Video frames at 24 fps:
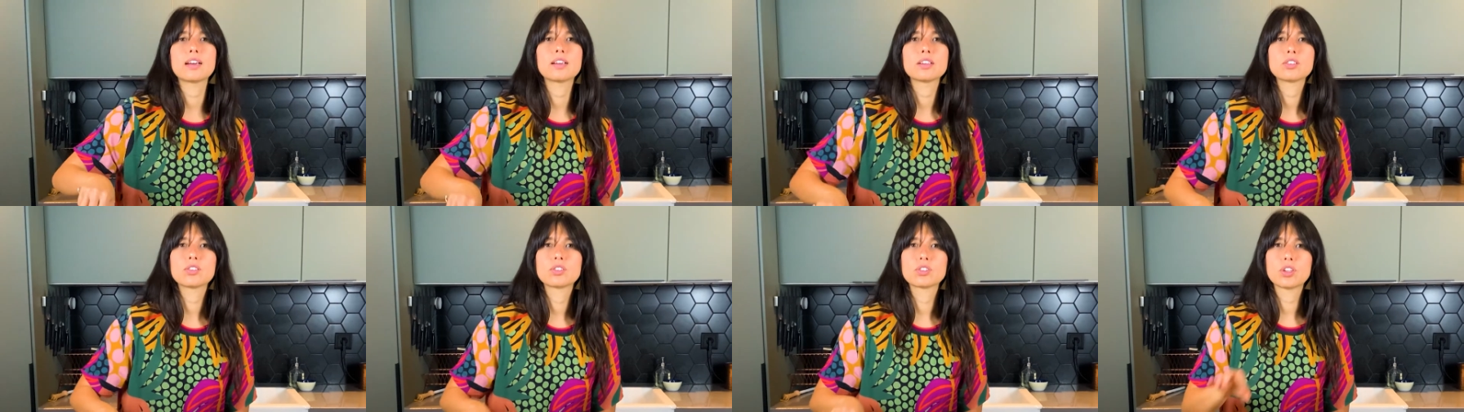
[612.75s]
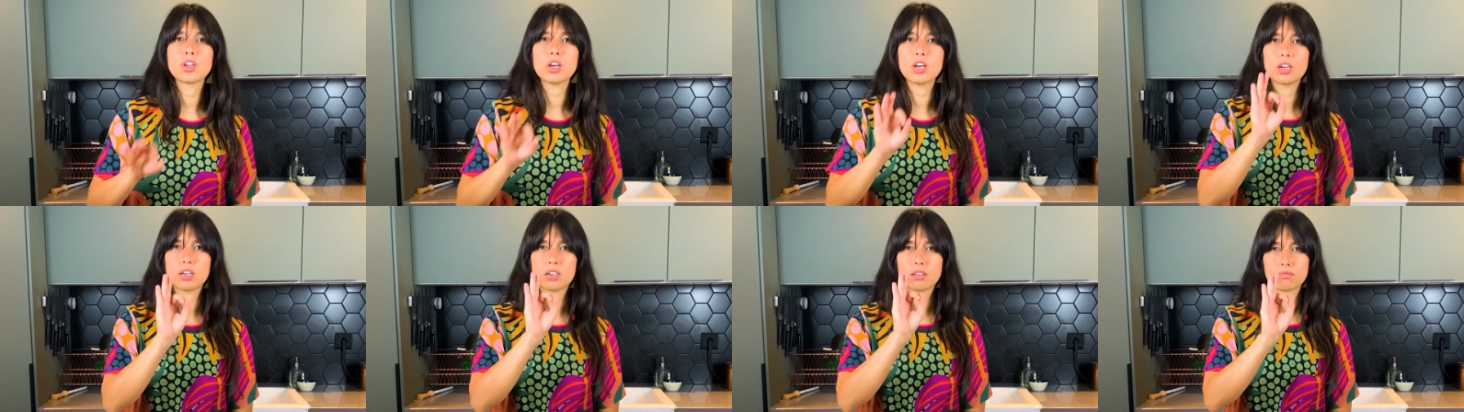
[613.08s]
is
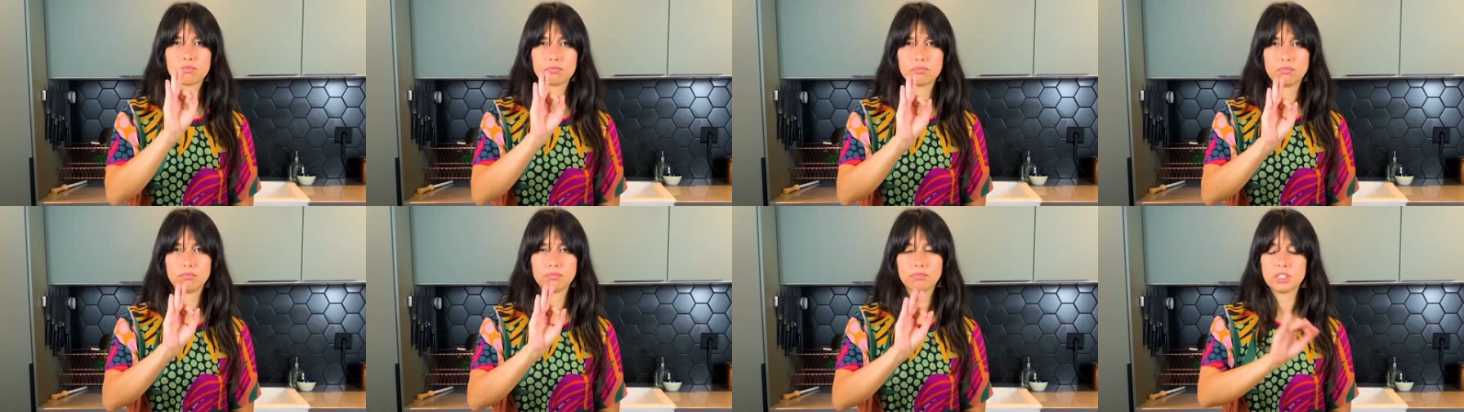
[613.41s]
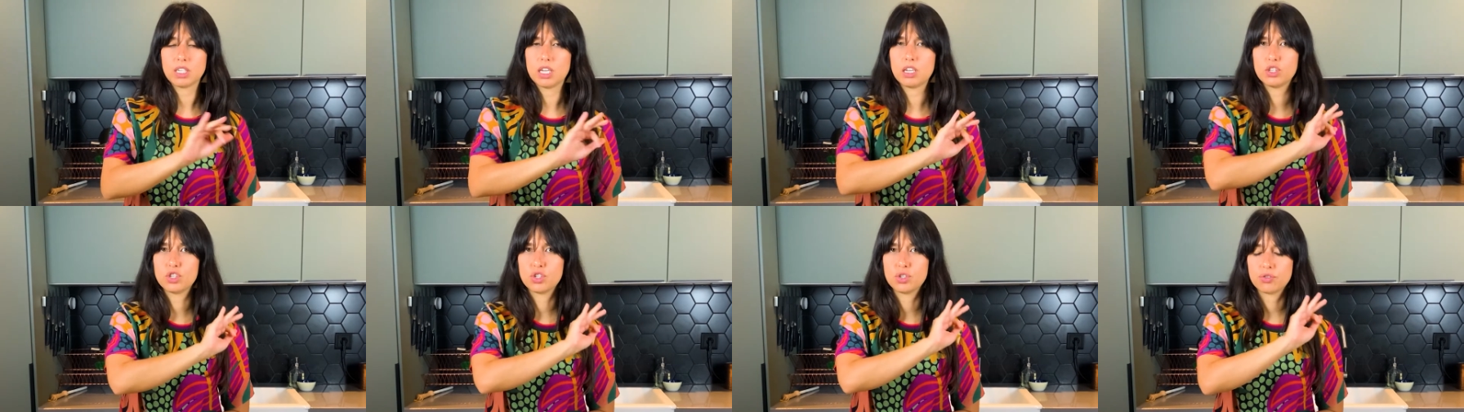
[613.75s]
good.
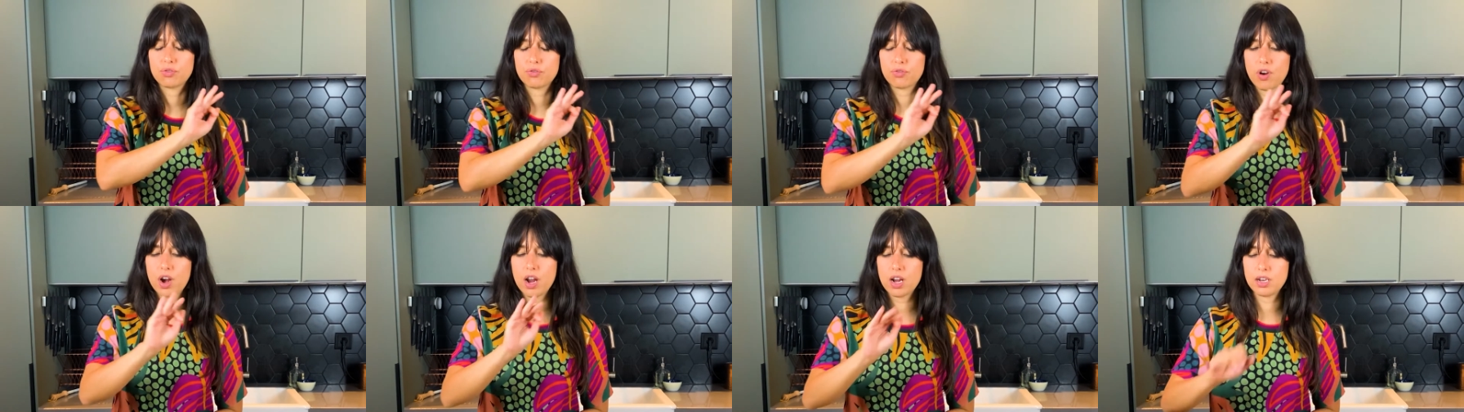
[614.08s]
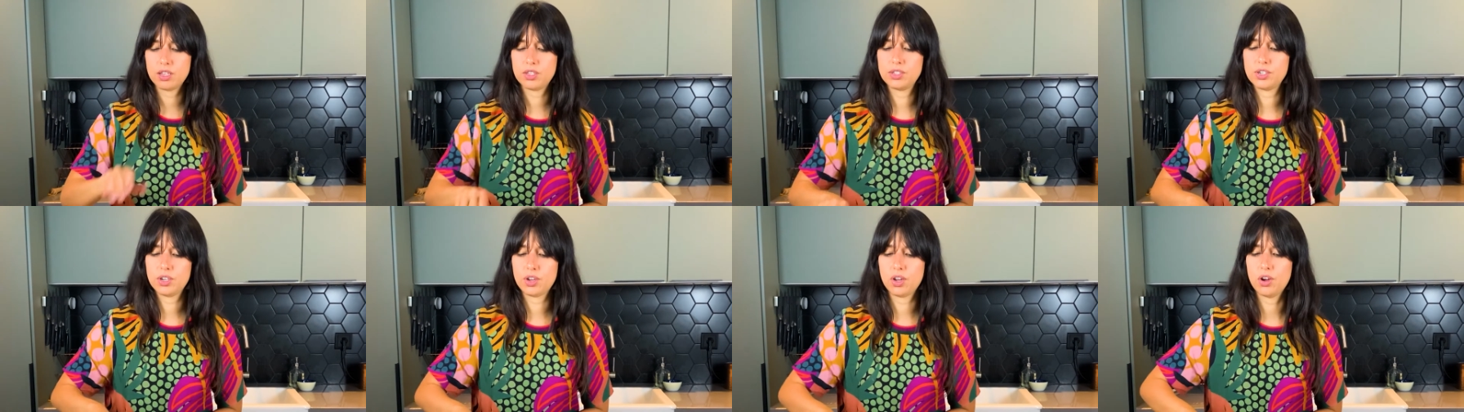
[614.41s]
It's ready
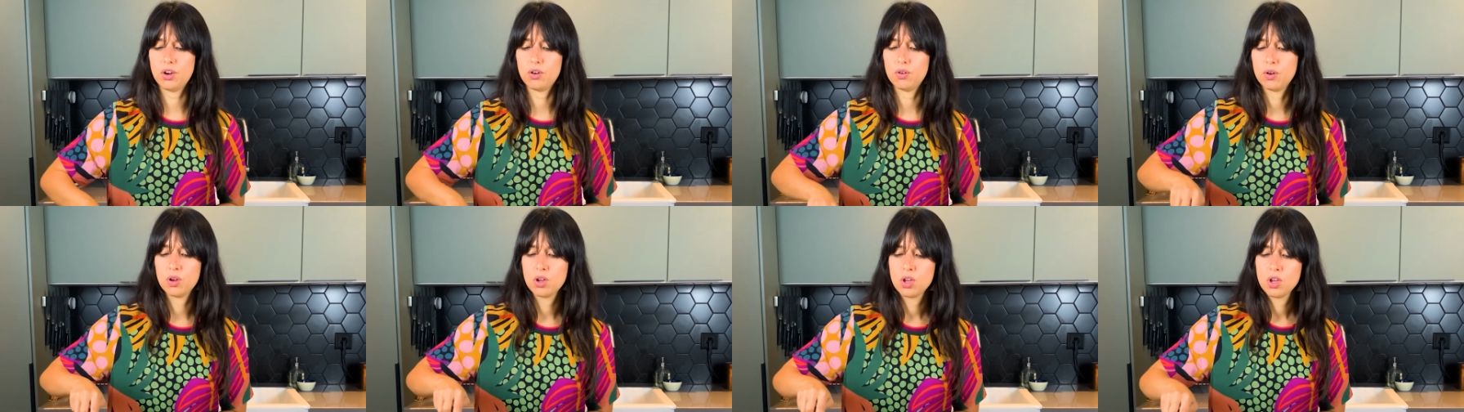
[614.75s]
to go.